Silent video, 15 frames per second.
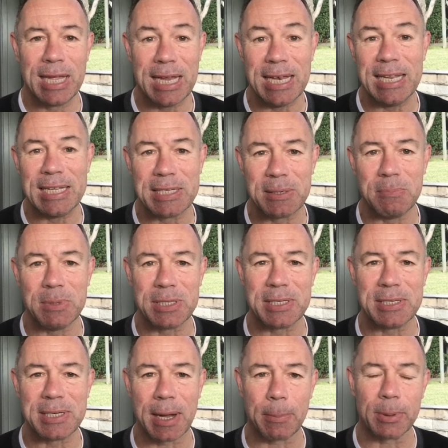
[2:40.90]
It is a
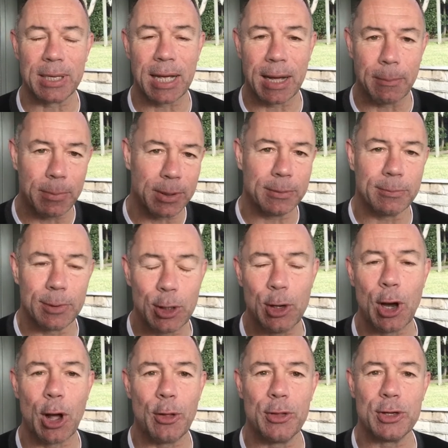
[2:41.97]
Mrs. Appleyard, but you
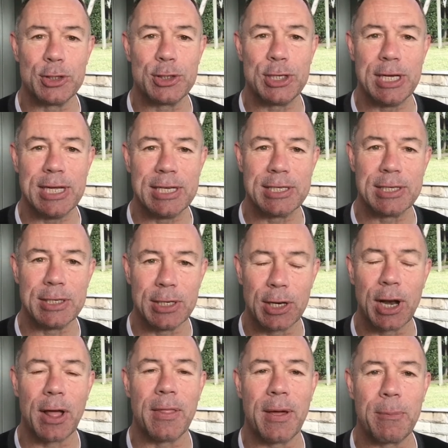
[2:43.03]
know that she isn't. You
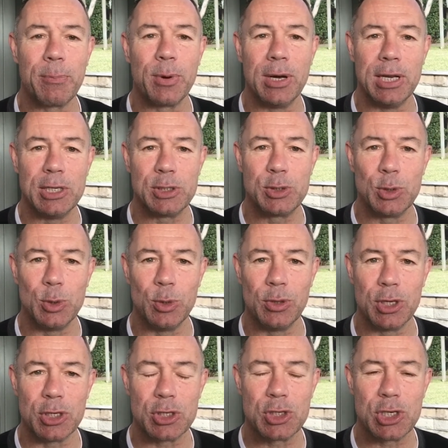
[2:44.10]
know that pretty soon
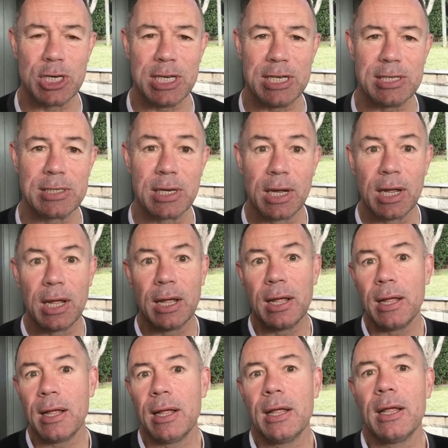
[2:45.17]
that she's
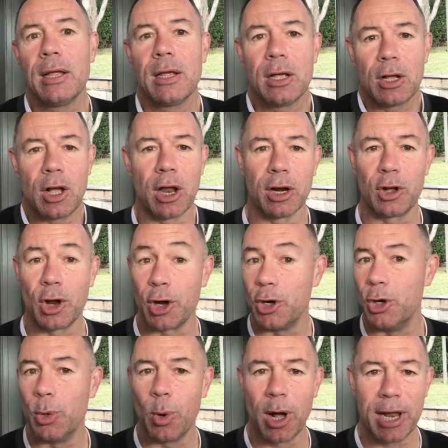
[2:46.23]
kind of got a
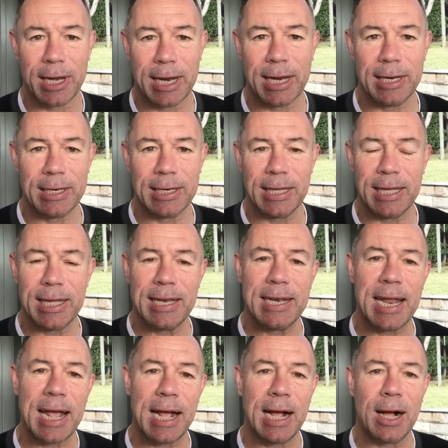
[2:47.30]
new identity.
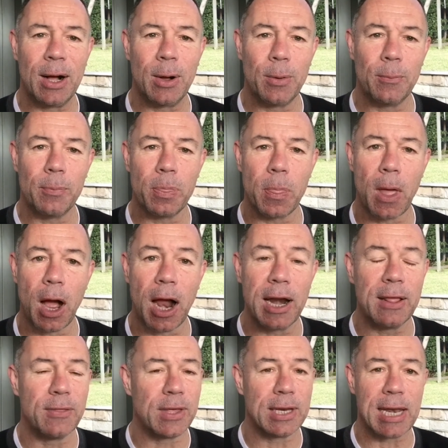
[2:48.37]
Now, I
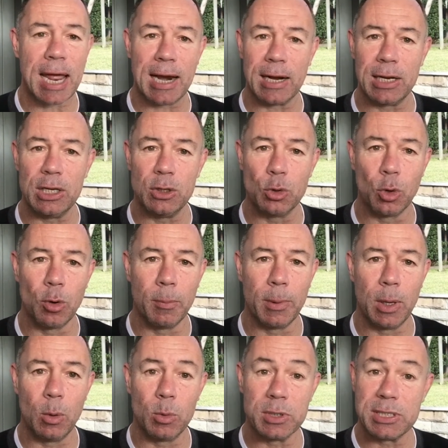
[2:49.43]
didn't think Natalie
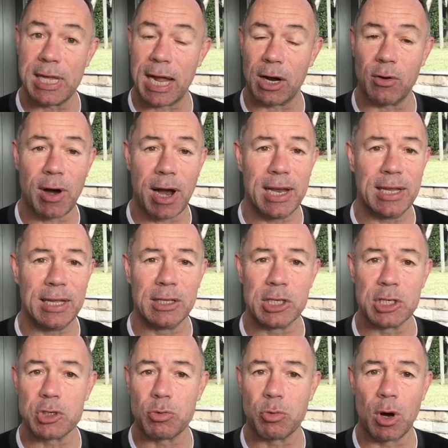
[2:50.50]
Dormer was that great in
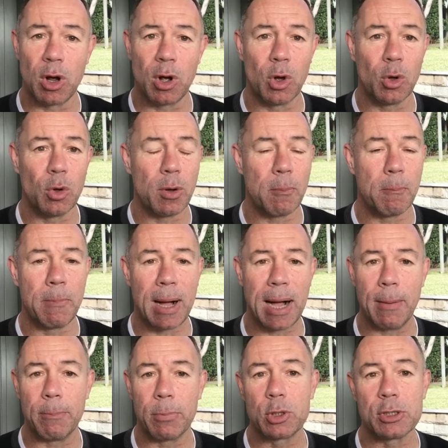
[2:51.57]
this role,
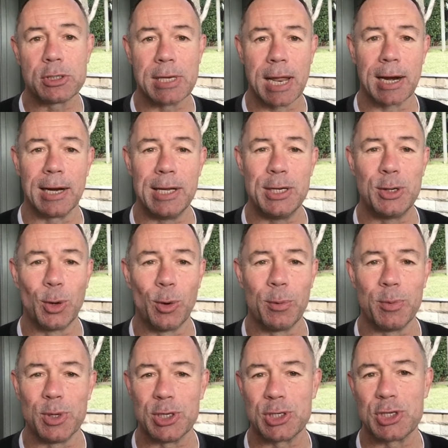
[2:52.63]
but because Natalie
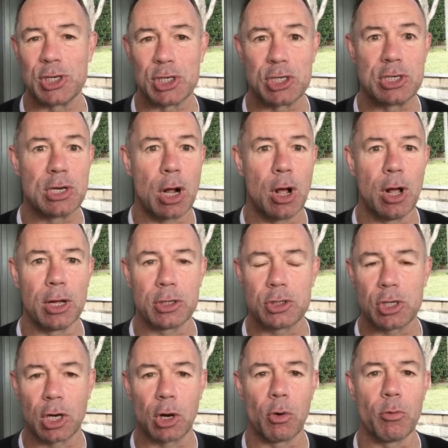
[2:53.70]
Dormer is just
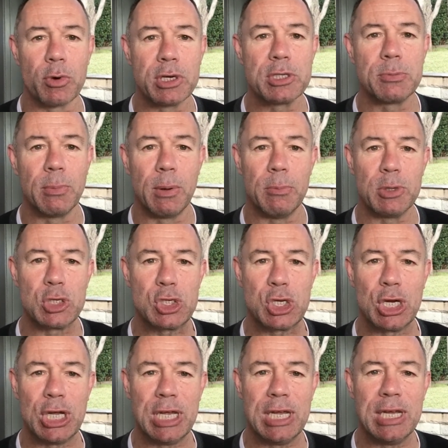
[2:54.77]
such a charisma
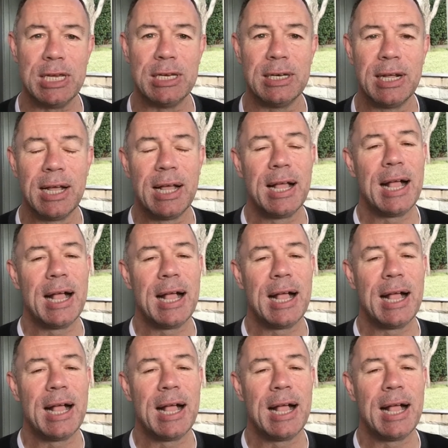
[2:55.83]
machine,